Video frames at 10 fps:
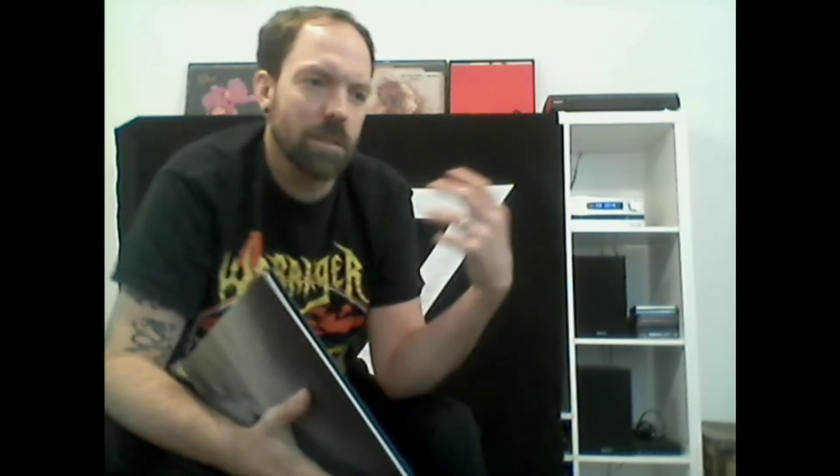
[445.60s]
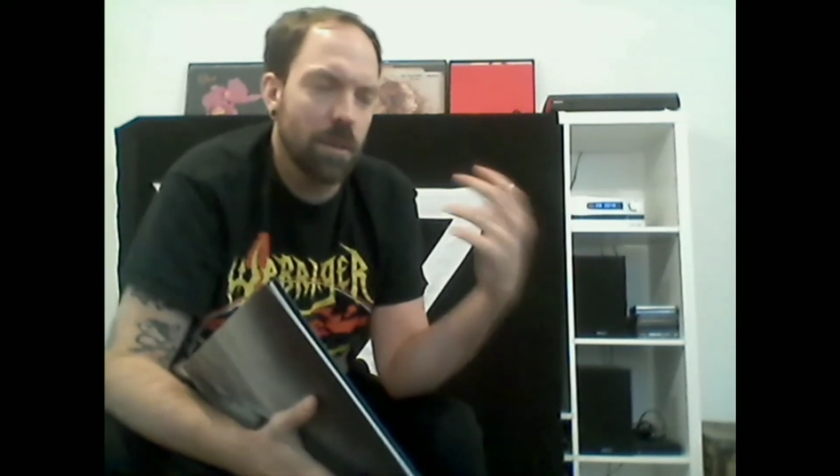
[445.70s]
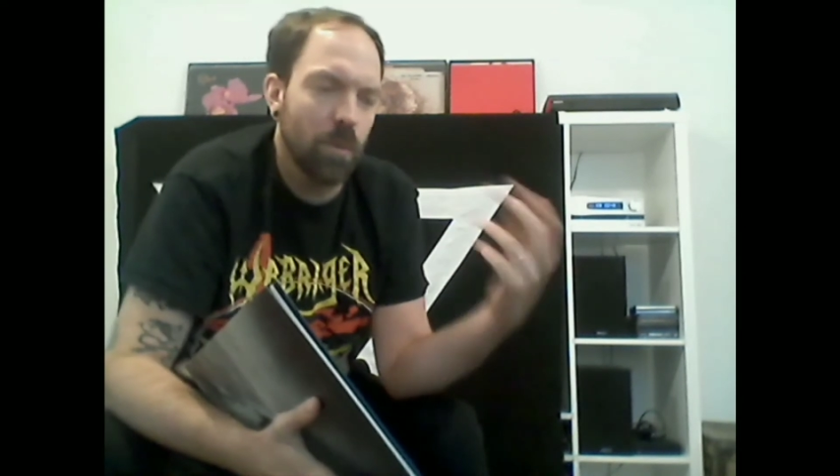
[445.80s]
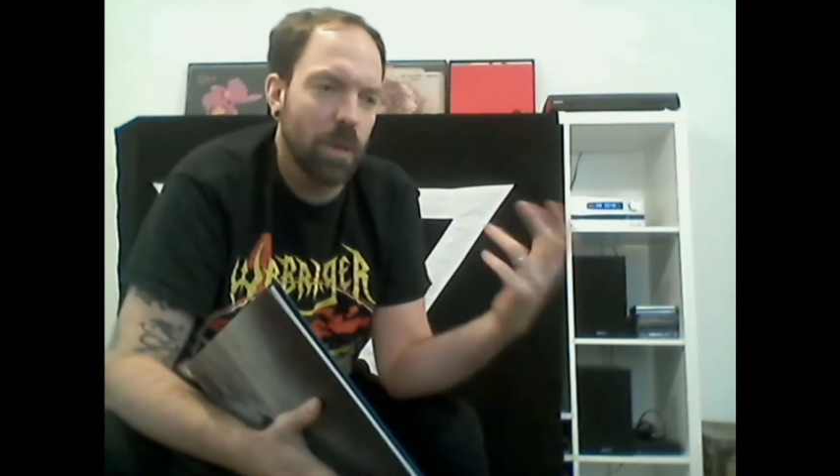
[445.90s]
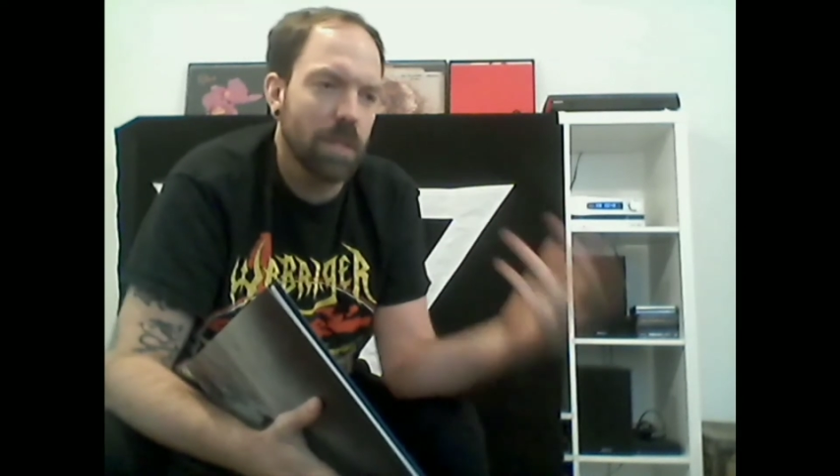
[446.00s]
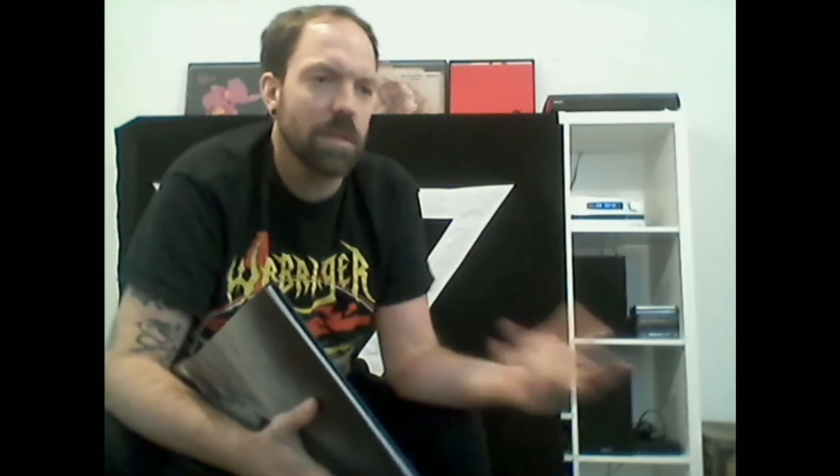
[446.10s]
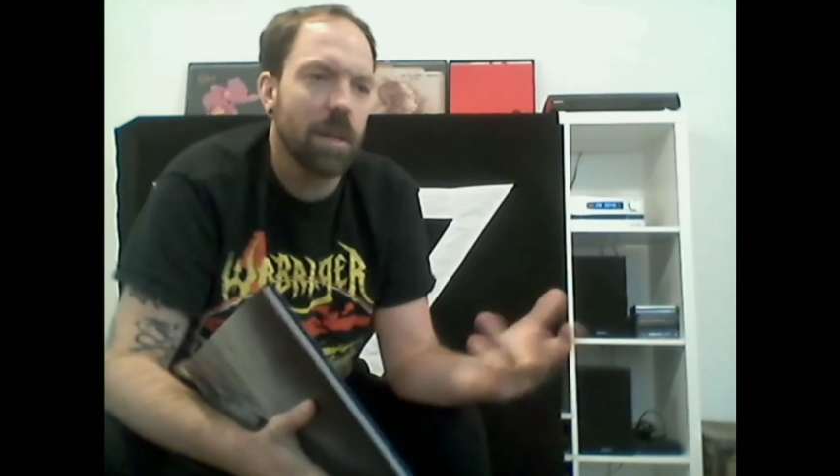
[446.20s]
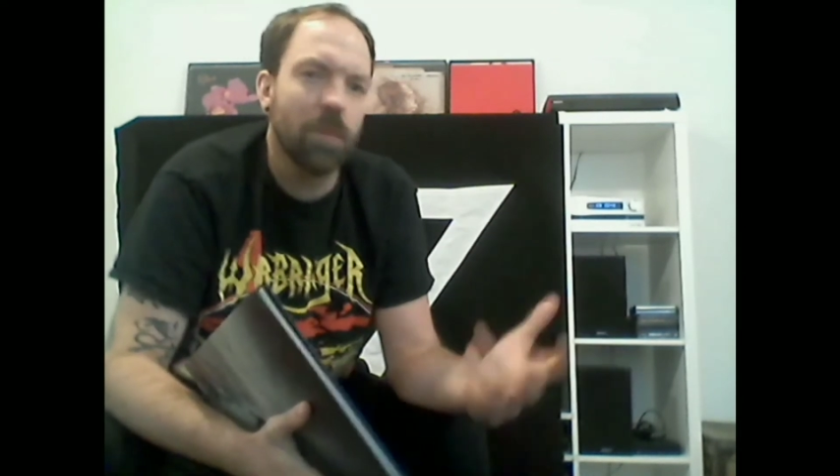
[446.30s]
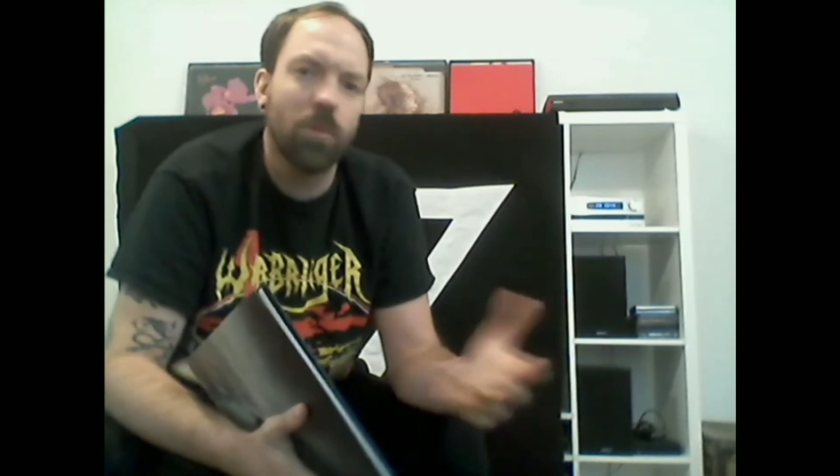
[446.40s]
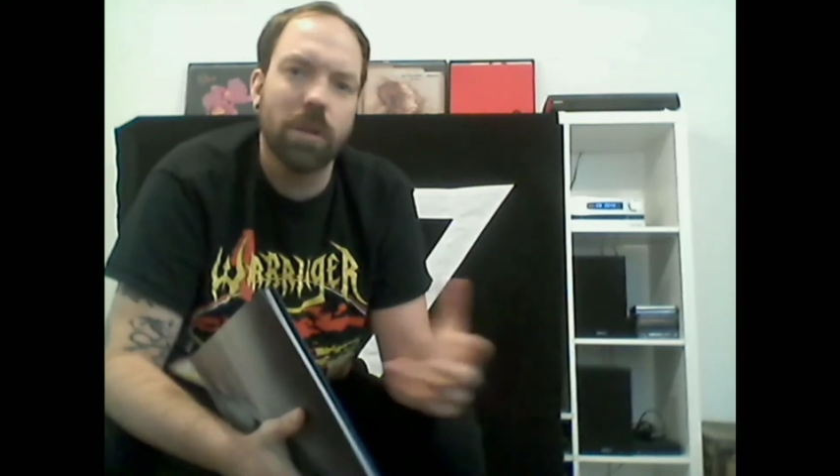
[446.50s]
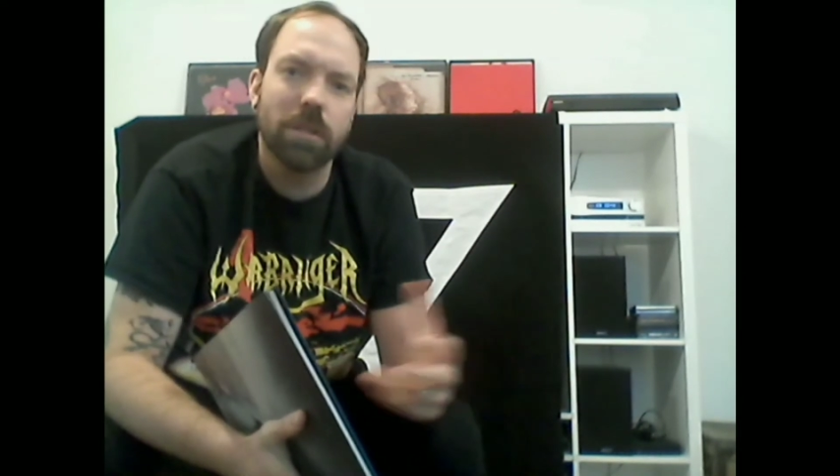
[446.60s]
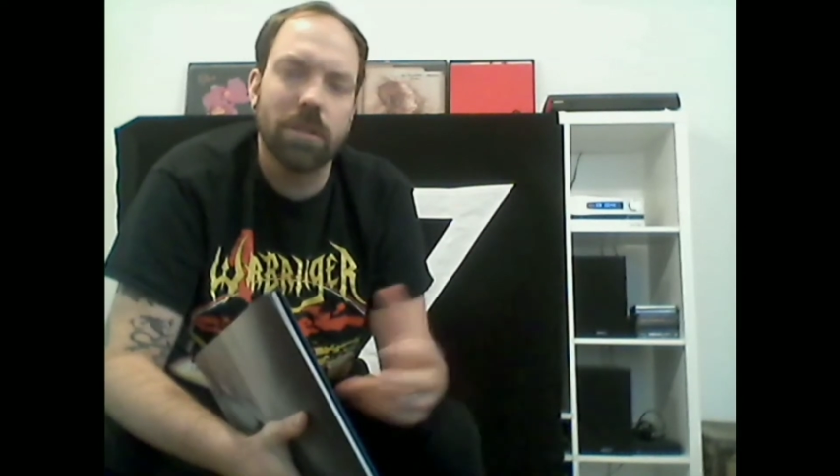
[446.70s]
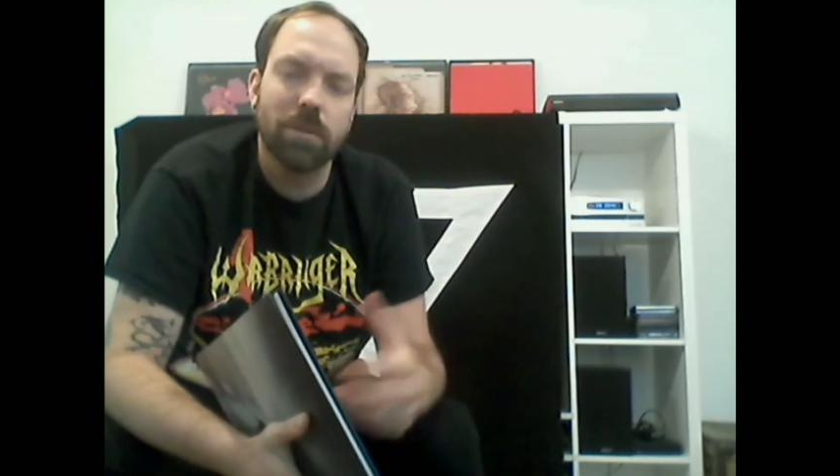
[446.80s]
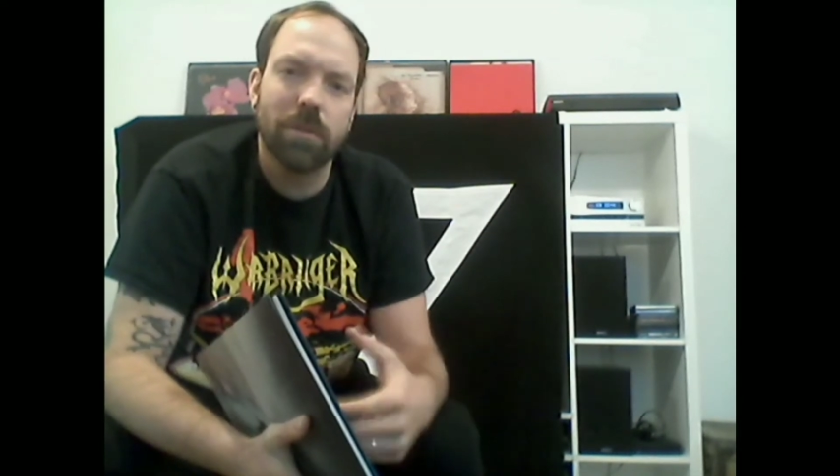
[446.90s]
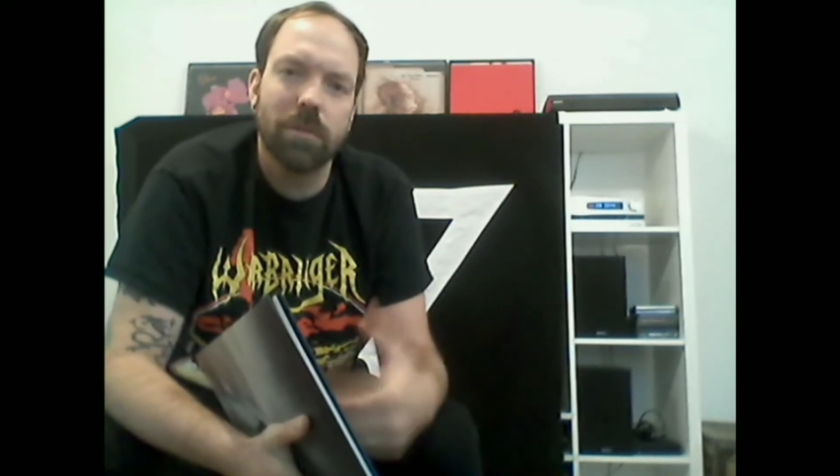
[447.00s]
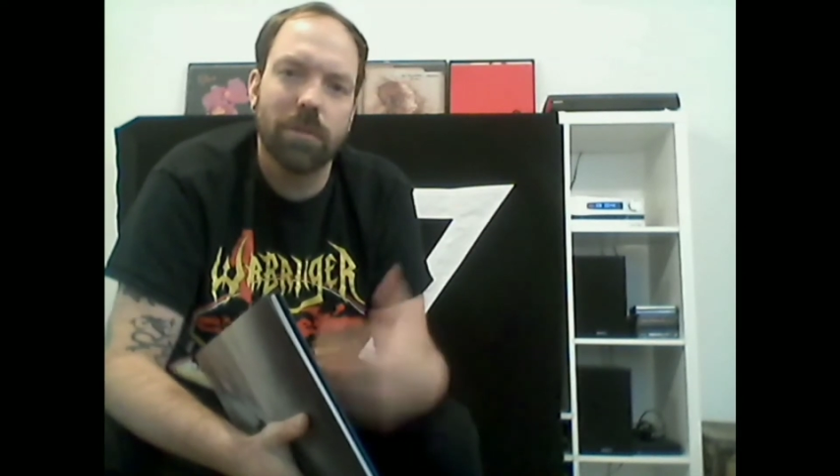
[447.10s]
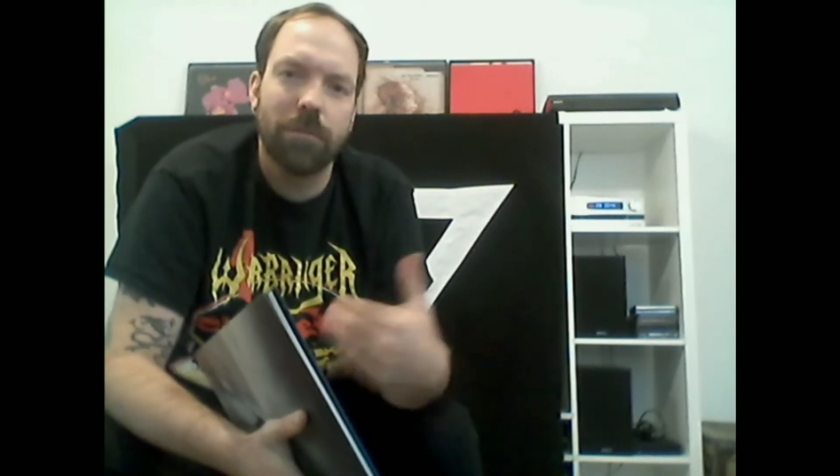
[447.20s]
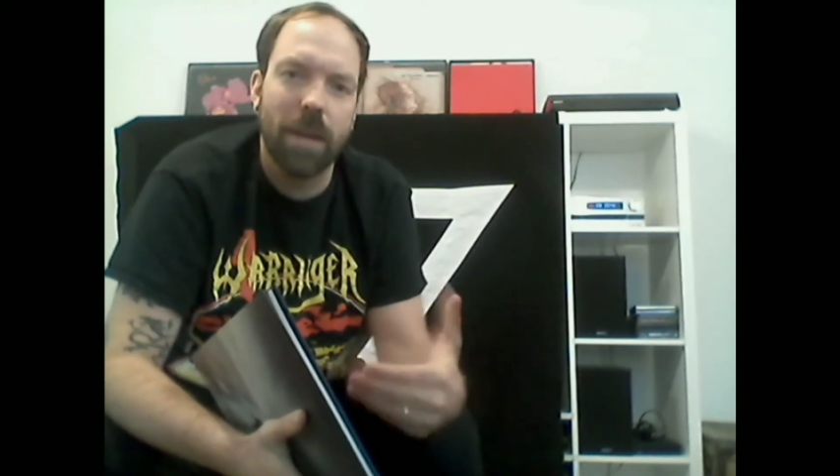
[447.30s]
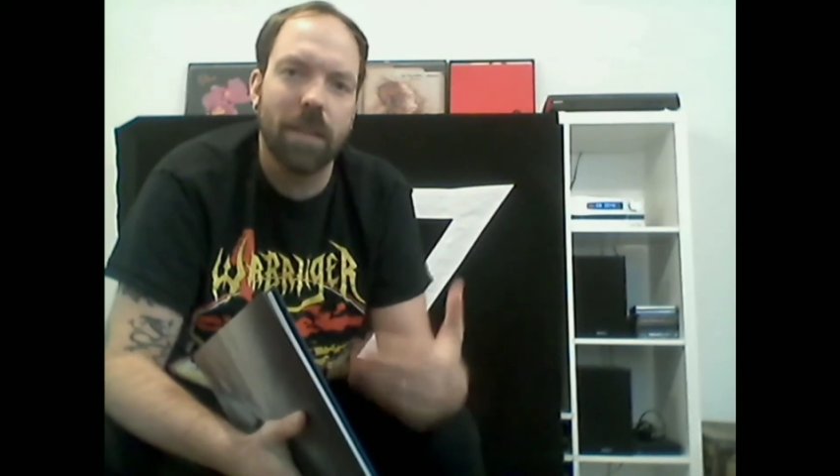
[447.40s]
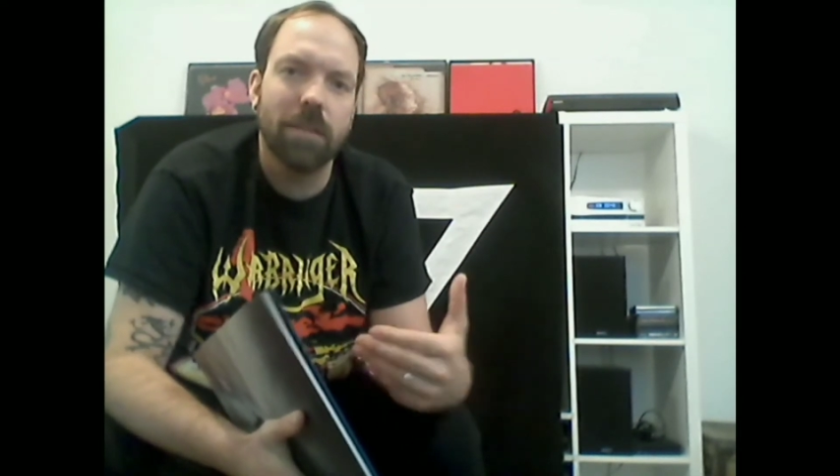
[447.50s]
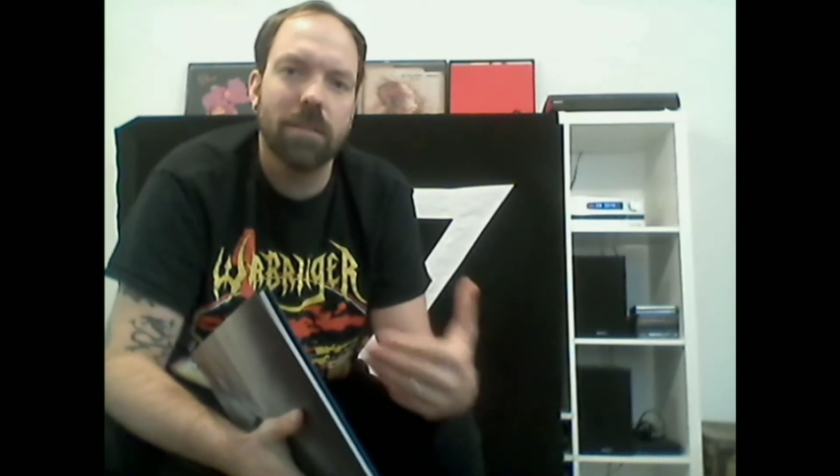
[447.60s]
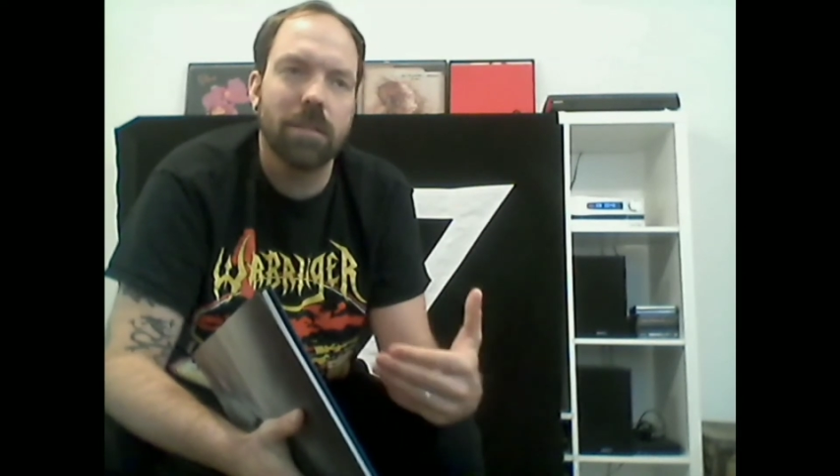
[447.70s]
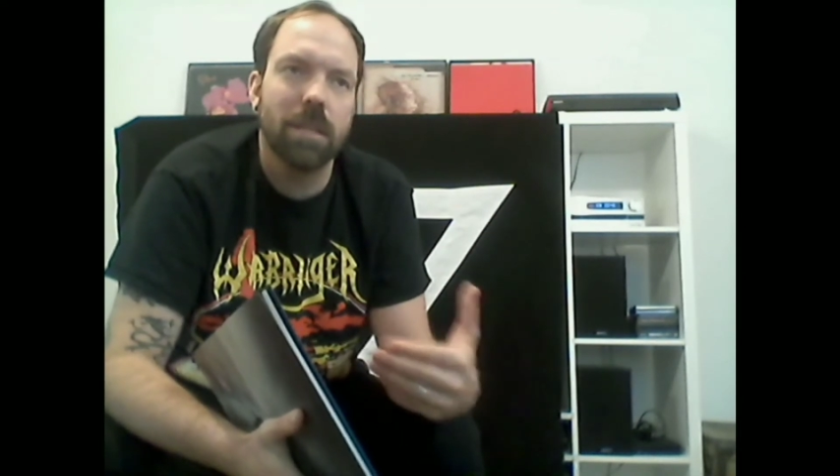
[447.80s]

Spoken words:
he went somewhere to defend